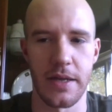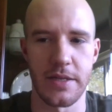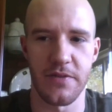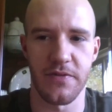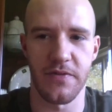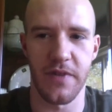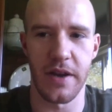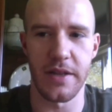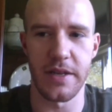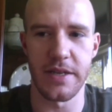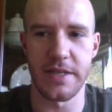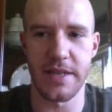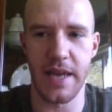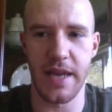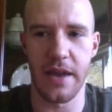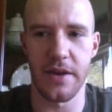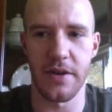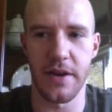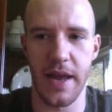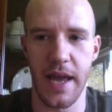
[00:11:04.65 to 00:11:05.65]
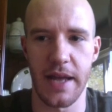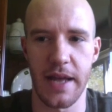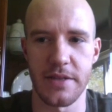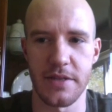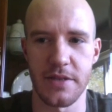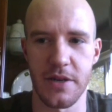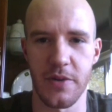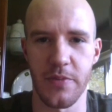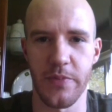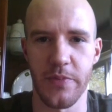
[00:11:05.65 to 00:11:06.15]
It's a fairly standard
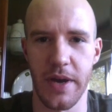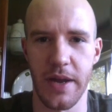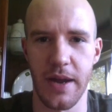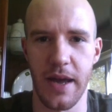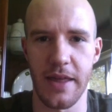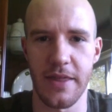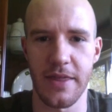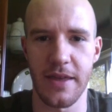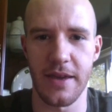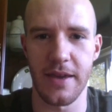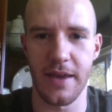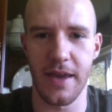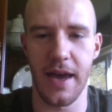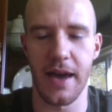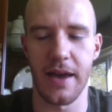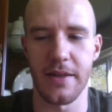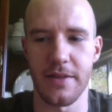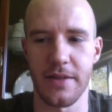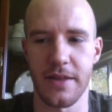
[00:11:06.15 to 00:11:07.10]
answer, but I think, yeah,